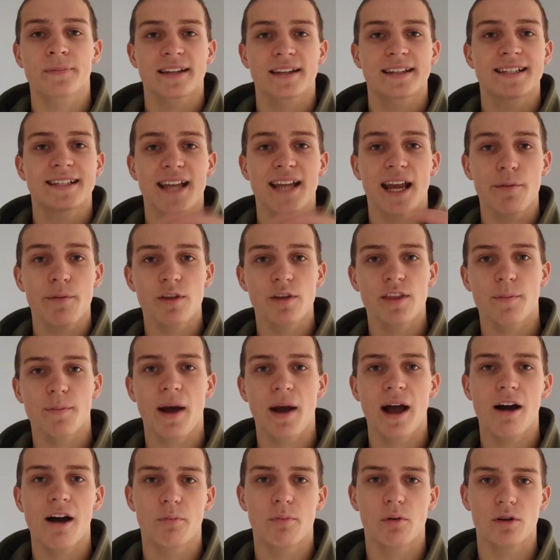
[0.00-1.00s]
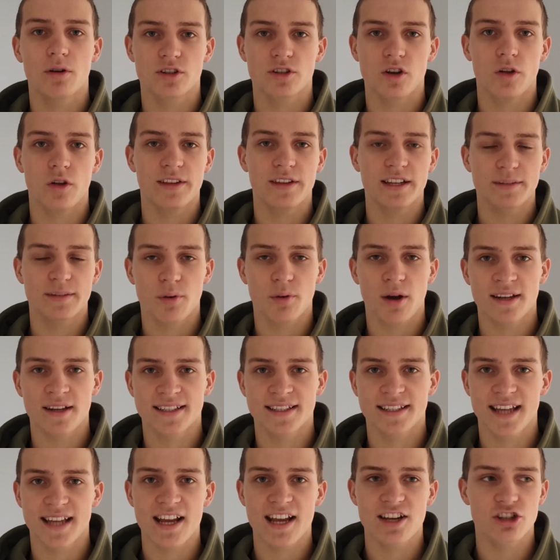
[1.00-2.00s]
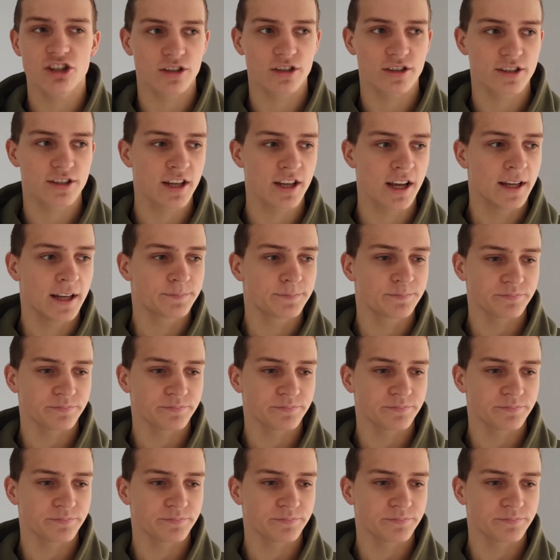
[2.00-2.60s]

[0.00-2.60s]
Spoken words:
Same with the PowerPoint on these presentations.